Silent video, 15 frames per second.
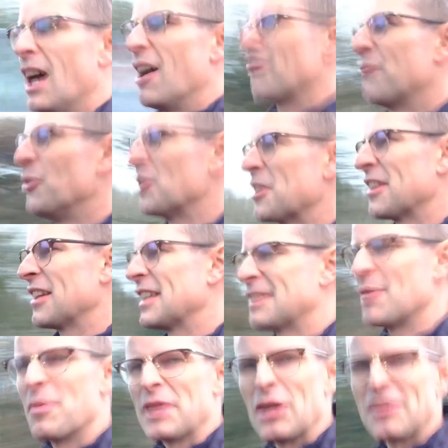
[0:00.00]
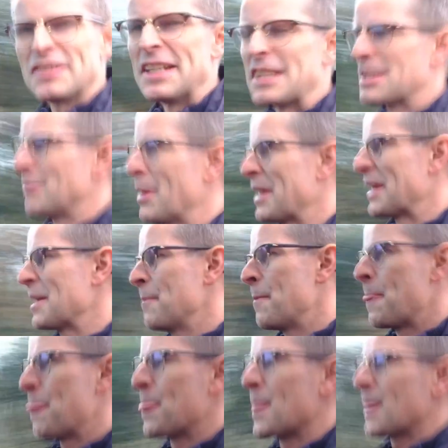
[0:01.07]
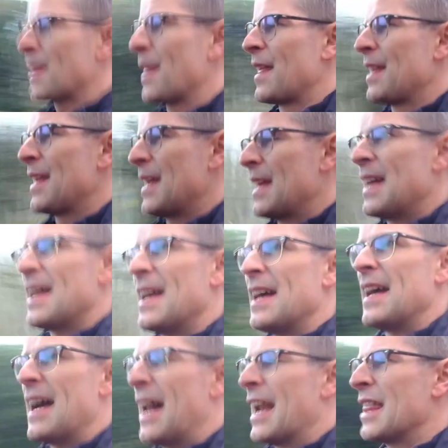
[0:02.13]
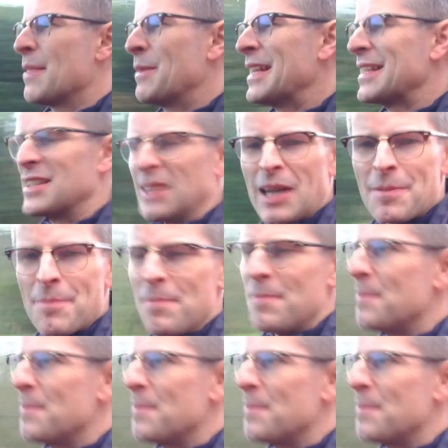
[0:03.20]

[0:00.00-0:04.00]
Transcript: Unfortunately, something else needed the money, and in the meantime,